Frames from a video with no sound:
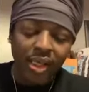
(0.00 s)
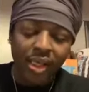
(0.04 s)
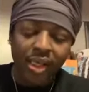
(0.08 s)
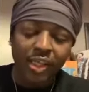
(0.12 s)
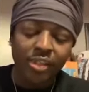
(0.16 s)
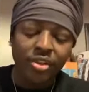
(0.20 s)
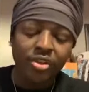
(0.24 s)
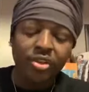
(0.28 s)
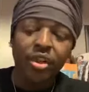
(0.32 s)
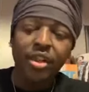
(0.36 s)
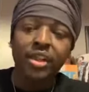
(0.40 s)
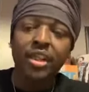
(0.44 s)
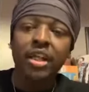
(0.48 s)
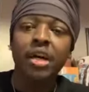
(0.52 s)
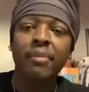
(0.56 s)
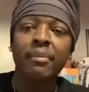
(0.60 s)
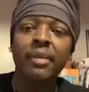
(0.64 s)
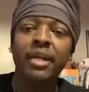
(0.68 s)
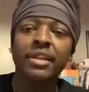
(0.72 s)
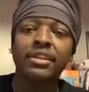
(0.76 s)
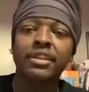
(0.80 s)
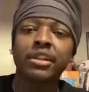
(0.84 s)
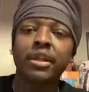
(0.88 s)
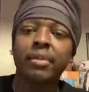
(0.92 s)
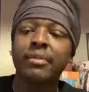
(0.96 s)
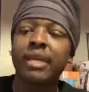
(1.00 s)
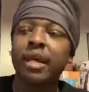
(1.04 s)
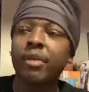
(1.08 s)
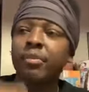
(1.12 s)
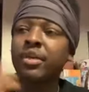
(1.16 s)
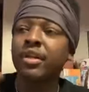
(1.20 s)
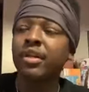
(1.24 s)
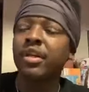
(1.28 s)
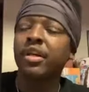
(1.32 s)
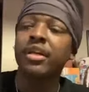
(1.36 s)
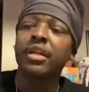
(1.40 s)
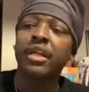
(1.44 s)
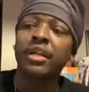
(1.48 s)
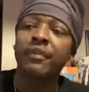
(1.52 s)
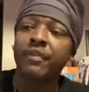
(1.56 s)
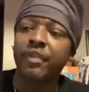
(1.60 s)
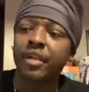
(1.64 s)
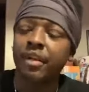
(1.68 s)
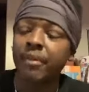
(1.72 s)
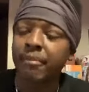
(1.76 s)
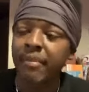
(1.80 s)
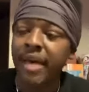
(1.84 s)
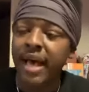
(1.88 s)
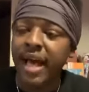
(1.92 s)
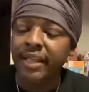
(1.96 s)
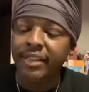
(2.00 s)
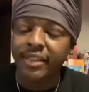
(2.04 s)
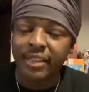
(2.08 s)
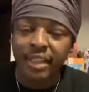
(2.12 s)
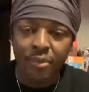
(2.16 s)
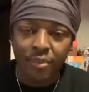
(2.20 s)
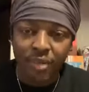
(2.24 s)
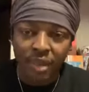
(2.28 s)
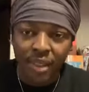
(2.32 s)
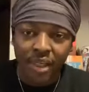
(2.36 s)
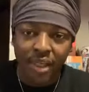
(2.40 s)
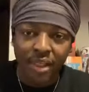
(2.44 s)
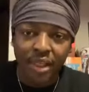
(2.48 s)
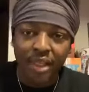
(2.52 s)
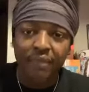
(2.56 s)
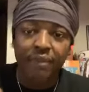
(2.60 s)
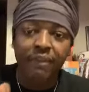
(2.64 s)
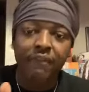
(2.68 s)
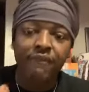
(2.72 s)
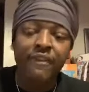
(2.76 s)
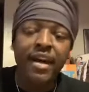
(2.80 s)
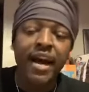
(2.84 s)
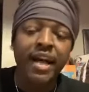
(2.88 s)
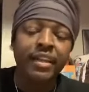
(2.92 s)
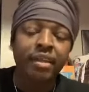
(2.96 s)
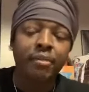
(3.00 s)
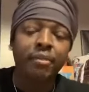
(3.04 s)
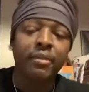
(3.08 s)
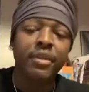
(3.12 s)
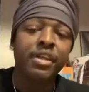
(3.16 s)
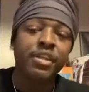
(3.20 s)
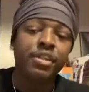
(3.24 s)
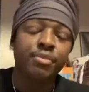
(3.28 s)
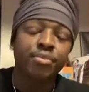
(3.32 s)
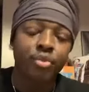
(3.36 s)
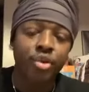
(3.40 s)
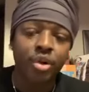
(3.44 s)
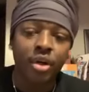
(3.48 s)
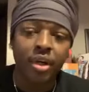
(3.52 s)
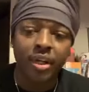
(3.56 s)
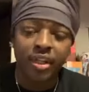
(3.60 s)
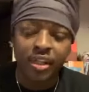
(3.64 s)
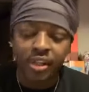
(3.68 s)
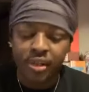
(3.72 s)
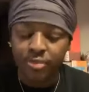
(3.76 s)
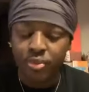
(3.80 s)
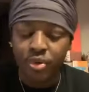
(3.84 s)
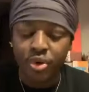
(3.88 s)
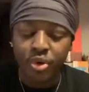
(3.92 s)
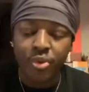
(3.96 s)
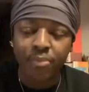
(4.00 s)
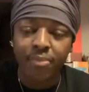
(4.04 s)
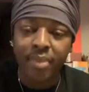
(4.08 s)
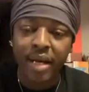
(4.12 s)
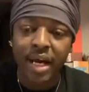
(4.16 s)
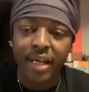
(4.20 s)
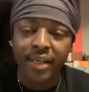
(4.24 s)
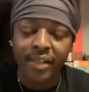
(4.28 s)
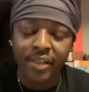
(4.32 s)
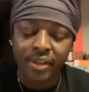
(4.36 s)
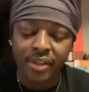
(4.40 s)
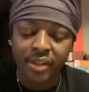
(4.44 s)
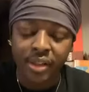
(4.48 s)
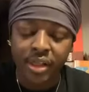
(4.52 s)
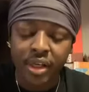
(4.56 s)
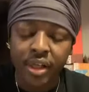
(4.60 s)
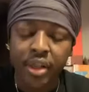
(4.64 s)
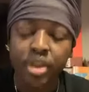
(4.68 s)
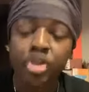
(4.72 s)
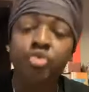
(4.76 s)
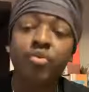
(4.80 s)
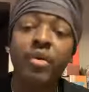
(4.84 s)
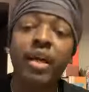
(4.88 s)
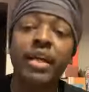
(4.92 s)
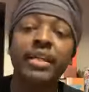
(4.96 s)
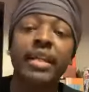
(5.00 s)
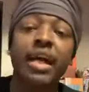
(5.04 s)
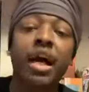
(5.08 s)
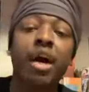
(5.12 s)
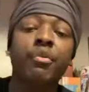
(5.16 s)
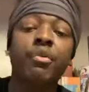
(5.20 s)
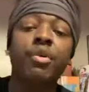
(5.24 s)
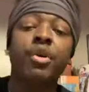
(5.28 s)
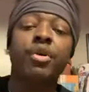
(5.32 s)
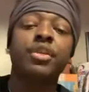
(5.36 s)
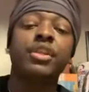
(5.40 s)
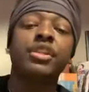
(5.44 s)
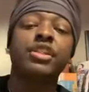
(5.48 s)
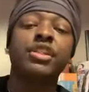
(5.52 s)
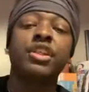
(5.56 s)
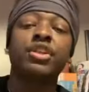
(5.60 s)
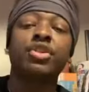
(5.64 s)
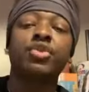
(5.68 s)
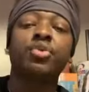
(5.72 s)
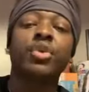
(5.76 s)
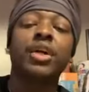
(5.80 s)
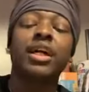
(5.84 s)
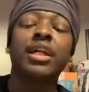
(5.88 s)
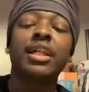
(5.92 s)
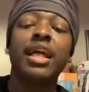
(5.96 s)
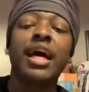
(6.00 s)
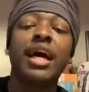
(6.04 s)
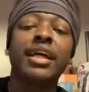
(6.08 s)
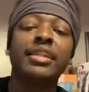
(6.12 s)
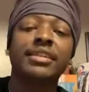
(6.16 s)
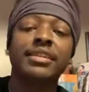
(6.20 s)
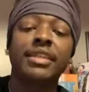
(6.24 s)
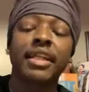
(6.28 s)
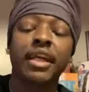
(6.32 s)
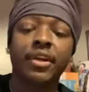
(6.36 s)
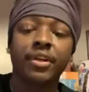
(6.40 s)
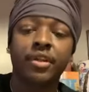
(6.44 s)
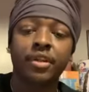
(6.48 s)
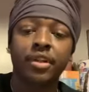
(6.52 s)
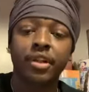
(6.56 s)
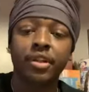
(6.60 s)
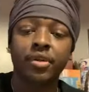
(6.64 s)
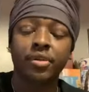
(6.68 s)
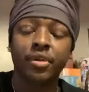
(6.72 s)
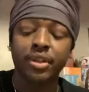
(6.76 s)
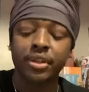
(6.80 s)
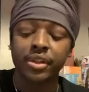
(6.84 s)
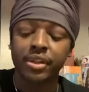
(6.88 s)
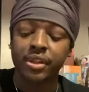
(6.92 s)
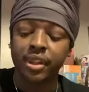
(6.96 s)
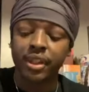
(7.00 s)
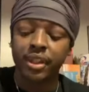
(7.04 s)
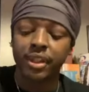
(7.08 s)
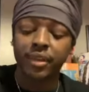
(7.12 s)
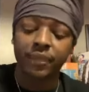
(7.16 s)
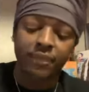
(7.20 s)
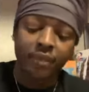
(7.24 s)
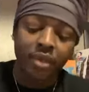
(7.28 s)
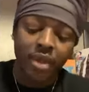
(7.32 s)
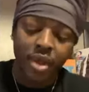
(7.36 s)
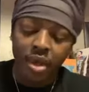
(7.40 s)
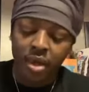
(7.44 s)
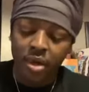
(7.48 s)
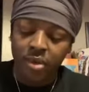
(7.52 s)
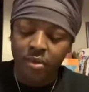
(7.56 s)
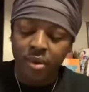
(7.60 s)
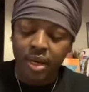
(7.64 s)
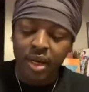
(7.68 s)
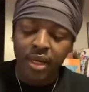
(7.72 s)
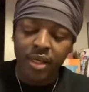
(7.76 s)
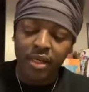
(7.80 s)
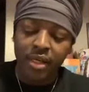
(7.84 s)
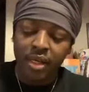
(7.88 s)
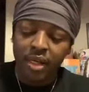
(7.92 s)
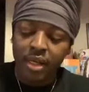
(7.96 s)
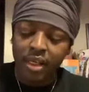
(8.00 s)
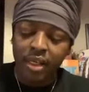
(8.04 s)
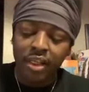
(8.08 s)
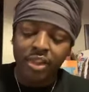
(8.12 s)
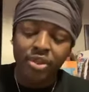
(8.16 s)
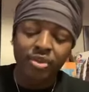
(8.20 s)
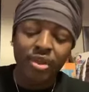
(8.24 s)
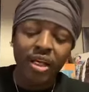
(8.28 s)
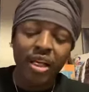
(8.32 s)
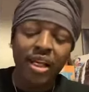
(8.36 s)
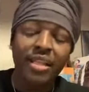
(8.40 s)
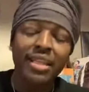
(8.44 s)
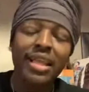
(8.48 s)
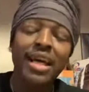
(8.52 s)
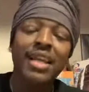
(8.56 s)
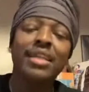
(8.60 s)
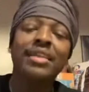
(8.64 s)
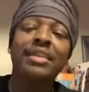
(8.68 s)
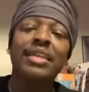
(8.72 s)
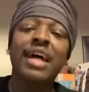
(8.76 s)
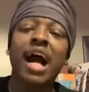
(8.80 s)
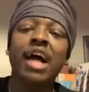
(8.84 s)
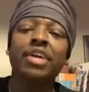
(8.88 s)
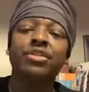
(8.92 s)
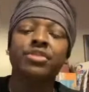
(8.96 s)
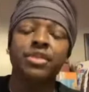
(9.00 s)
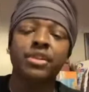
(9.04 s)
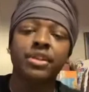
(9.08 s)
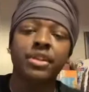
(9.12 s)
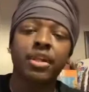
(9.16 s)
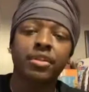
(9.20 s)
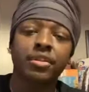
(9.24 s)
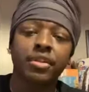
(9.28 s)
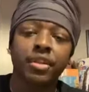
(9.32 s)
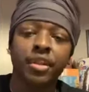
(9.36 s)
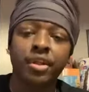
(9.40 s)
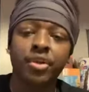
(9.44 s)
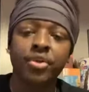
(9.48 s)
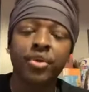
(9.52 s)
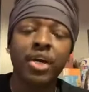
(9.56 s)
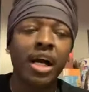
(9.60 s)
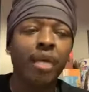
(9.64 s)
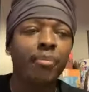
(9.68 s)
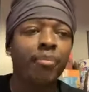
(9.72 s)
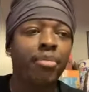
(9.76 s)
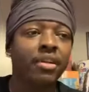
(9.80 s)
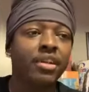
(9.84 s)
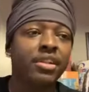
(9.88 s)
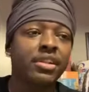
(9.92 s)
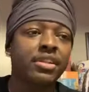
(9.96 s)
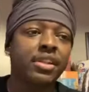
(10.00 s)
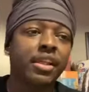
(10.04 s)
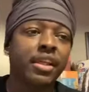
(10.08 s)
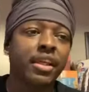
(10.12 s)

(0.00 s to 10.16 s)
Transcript: he's going to come as something that we couldn't even imagine, that we couldn't even fathom in these in these mortal bodies. Because right now we only see through a glass darkly. You understand, right? Because you got a lot of doctrines out there. You got brothers